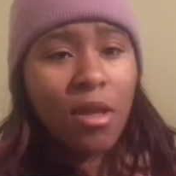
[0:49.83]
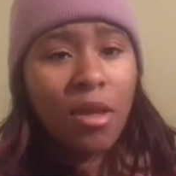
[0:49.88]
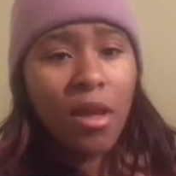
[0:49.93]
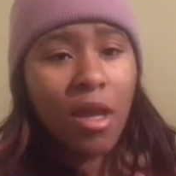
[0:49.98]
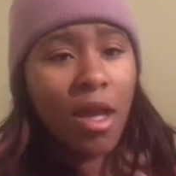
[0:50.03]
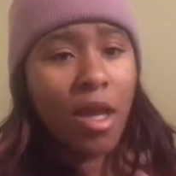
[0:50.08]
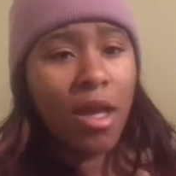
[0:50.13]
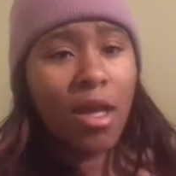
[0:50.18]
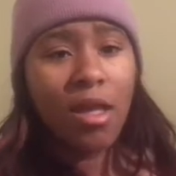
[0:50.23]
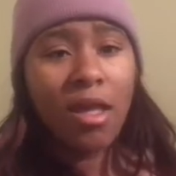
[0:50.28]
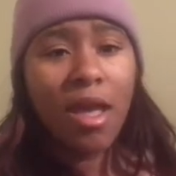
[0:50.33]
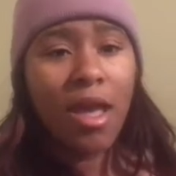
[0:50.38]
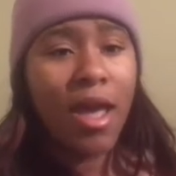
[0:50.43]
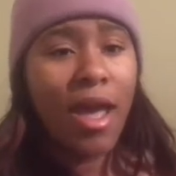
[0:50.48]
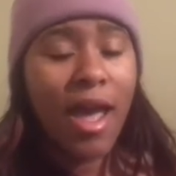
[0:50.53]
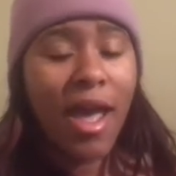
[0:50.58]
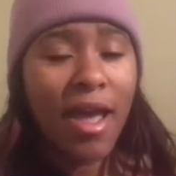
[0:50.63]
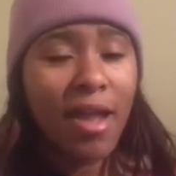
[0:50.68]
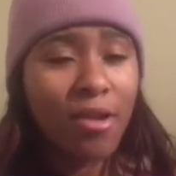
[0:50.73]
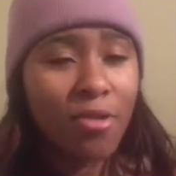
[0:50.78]

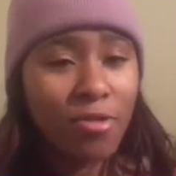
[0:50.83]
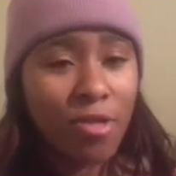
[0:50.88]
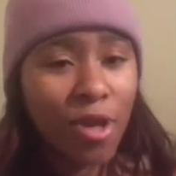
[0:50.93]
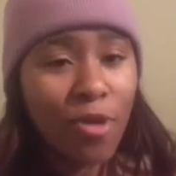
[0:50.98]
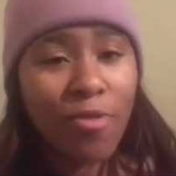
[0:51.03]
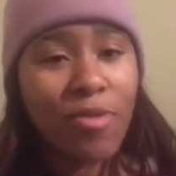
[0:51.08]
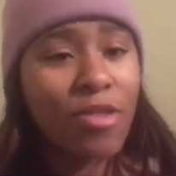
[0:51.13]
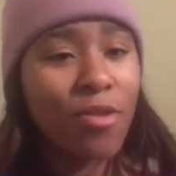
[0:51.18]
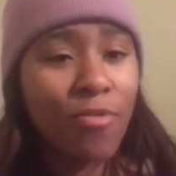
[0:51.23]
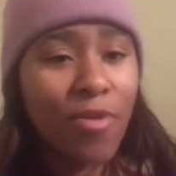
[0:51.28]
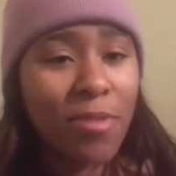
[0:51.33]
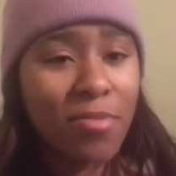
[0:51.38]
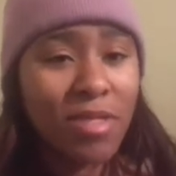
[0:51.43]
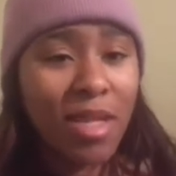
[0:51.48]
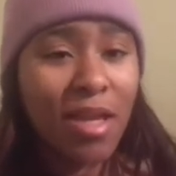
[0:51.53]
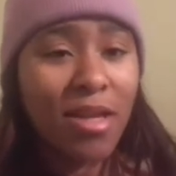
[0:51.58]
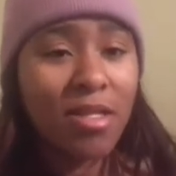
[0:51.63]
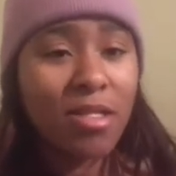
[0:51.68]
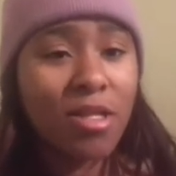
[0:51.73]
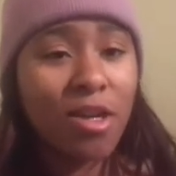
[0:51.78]
I don't know what the
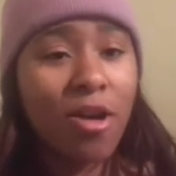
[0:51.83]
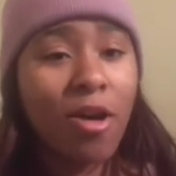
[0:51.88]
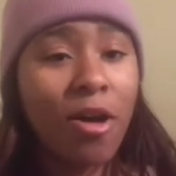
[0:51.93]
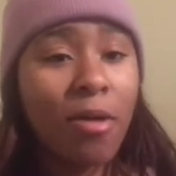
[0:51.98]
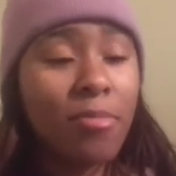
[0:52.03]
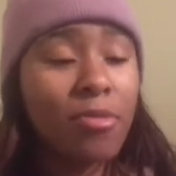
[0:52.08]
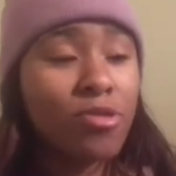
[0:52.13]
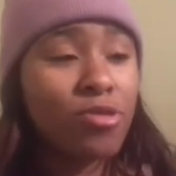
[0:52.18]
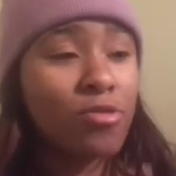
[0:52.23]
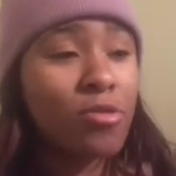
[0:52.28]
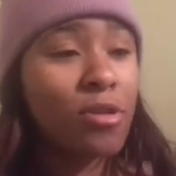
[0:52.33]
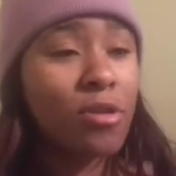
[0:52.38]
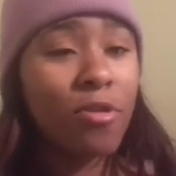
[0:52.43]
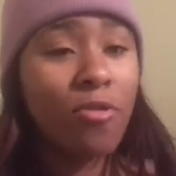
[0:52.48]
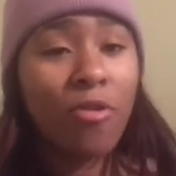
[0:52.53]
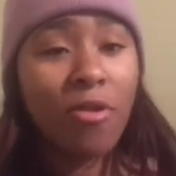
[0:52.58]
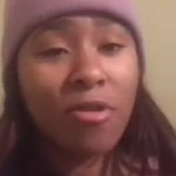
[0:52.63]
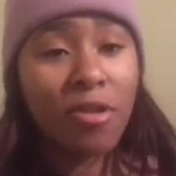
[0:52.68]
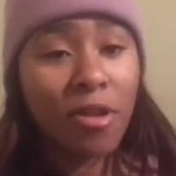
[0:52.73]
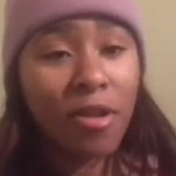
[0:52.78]
website is called, but you can
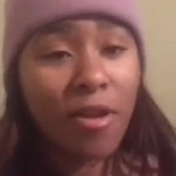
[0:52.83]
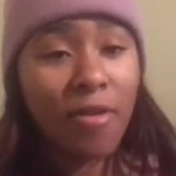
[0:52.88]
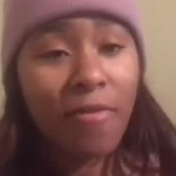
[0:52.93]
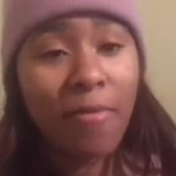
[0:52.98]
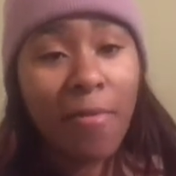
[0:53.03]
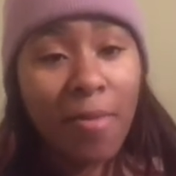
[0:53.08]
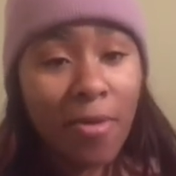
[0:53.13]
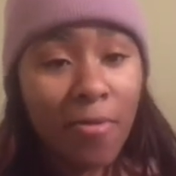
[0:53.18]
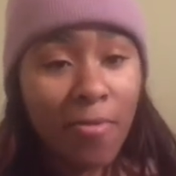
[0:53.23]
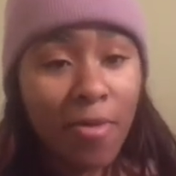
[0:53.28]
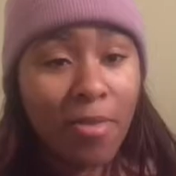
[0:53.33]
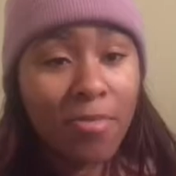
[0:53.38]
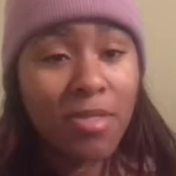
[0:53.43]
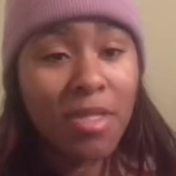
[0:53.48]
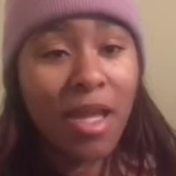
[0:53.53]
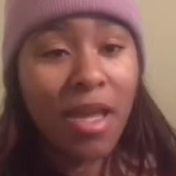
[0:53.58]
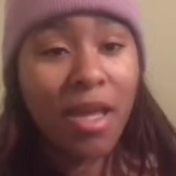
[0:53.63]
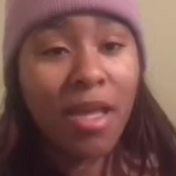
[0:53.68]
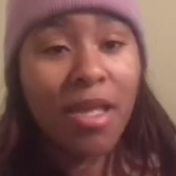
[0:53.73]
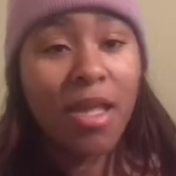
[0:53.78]
go on the government
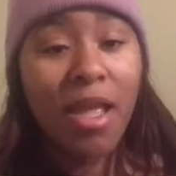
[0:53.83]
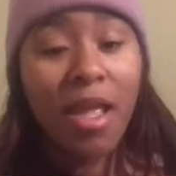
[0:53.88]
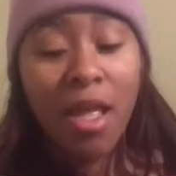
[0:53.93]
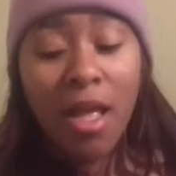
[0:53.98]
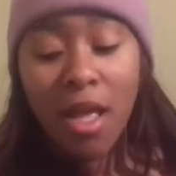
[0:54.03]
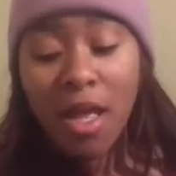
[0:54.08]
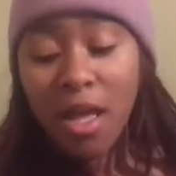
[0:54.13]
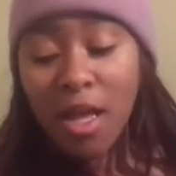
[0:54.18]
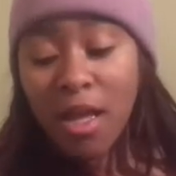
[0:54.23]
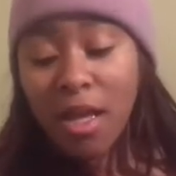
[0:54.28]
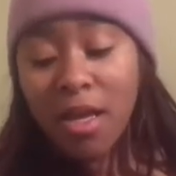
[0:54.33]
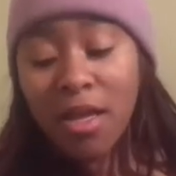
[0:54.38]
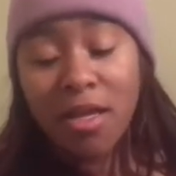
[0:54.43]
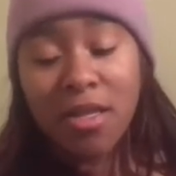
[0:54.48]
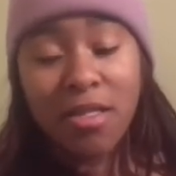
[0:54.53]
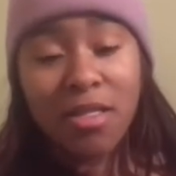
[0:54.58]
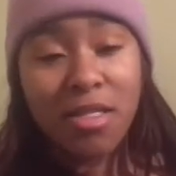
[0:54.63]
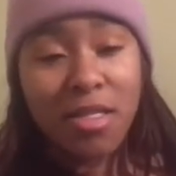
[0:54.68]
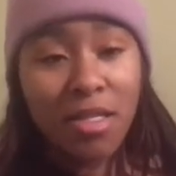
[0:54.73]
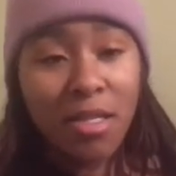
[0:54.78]
website
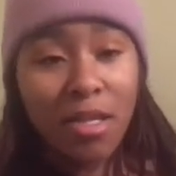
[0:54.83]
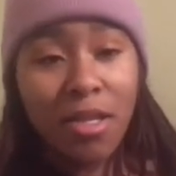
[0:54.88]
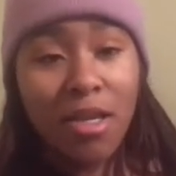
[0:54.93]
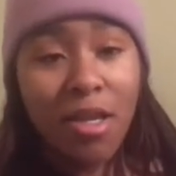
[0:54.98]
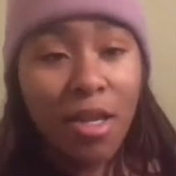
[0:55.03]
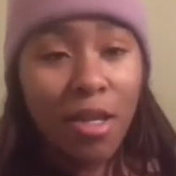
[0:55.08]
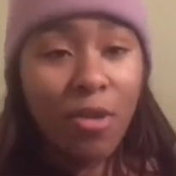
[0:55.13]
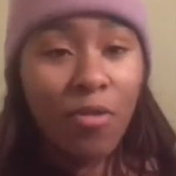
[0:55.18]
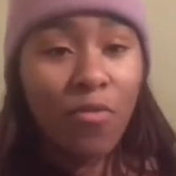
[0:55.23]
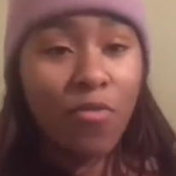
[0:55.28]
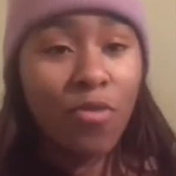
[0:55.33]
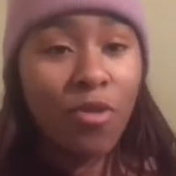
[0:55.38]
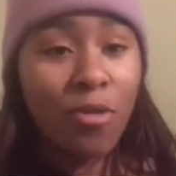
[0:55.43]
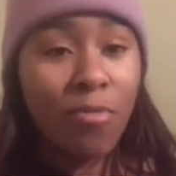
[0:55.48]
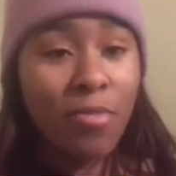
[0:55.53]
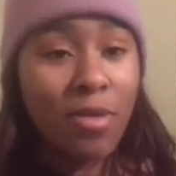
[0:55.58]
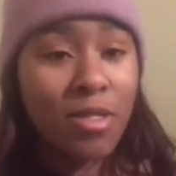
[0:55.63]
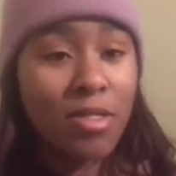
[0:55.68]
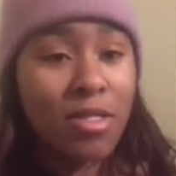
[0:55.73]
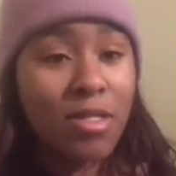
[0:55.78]
and see if your
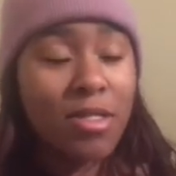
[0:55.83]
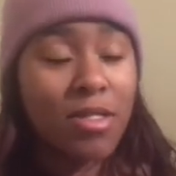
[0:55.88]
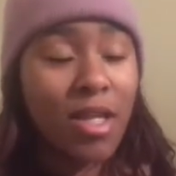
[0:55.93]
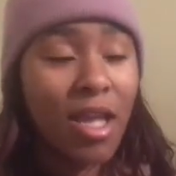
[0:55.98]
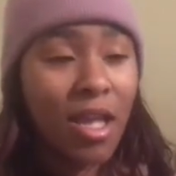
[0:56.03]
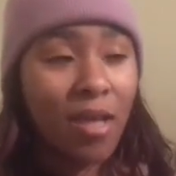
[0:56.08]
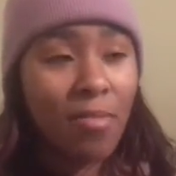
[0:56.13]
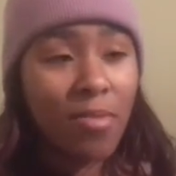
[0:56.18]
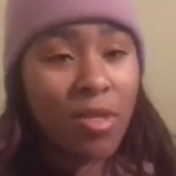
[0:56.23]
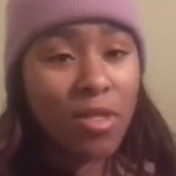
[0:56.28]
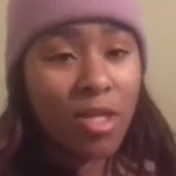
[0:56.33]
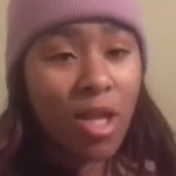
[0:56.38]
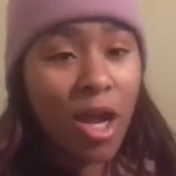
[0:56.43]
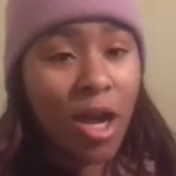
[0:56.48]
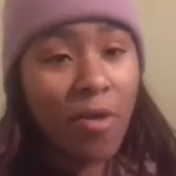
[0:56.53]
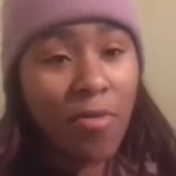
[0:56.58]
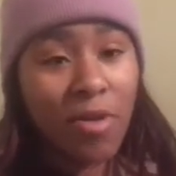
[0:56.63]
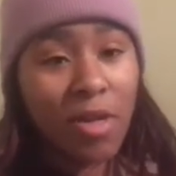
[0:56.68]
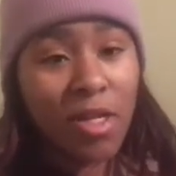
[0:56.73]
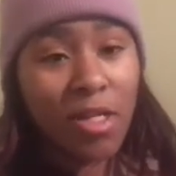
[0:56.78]
business name is
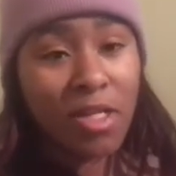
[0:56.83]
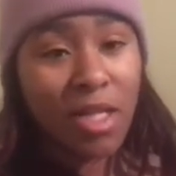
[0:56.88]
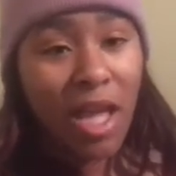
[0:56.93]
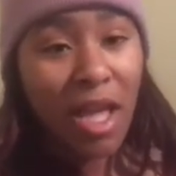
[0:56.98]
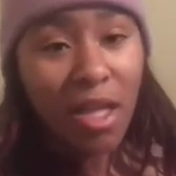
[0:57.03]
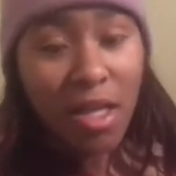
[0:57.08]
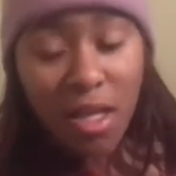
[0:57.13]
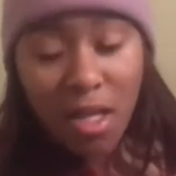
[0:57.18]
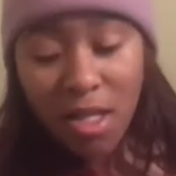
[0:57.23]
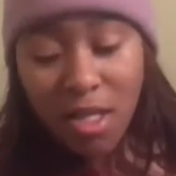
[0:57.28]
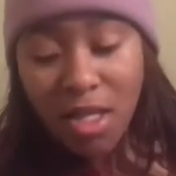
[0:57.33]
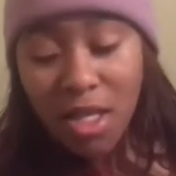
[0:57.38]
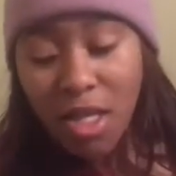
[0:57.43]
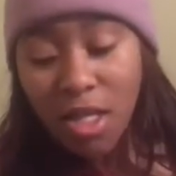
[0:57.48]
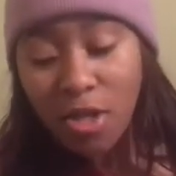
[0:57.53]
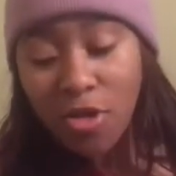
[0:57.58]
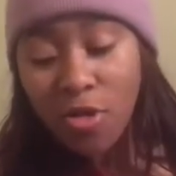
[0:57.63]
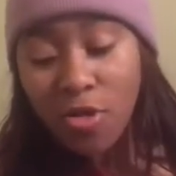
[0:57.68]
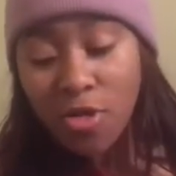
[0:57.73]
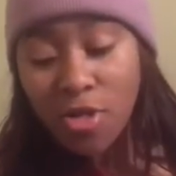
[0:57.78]
already taken
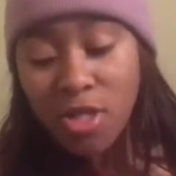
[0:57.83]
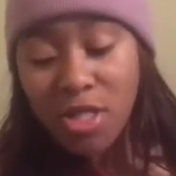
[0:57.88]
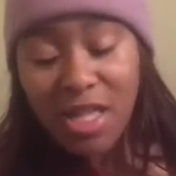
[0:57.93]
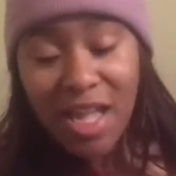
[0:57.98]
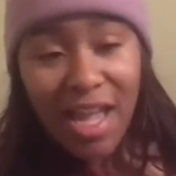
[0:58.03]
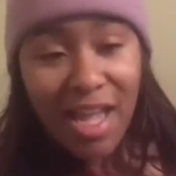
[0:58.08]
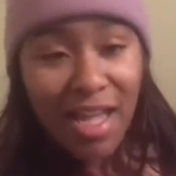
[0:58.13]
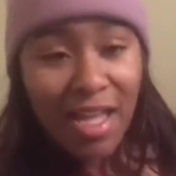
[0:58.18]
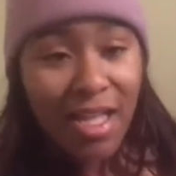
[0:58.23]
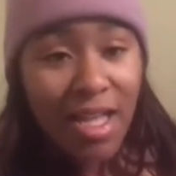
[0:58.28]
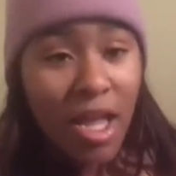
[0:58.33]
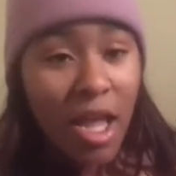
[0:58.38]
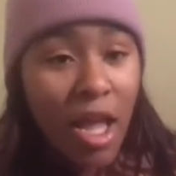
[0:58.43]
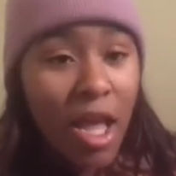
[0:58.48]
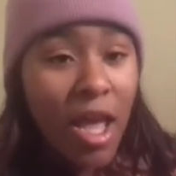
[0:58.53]
in your state.